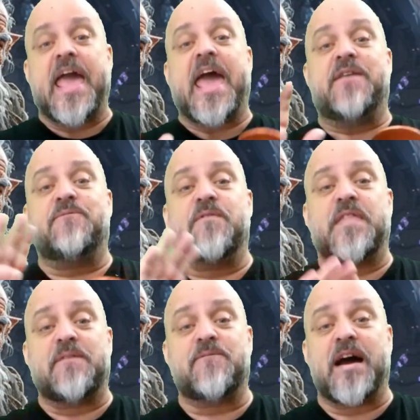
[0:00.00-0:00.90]
and
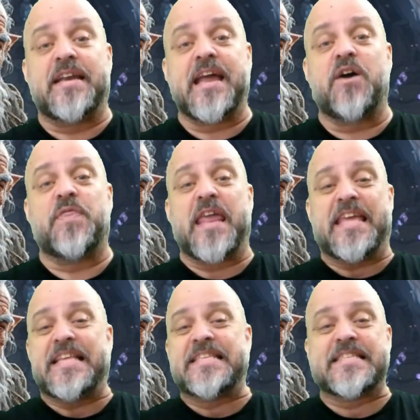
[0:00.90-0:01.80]
they find out that
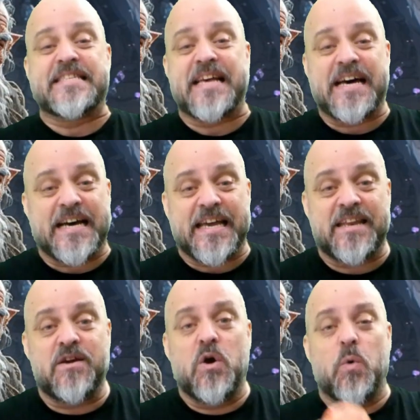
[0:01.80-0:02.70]
inside
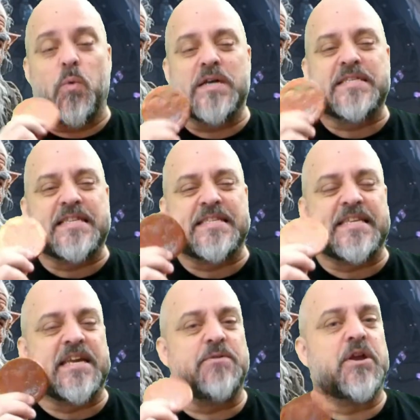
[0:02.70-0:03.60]
was the
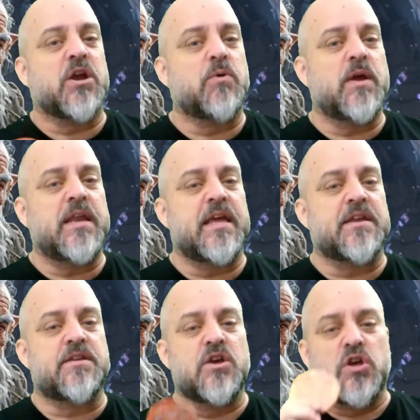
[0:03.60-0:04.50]
secret ingredient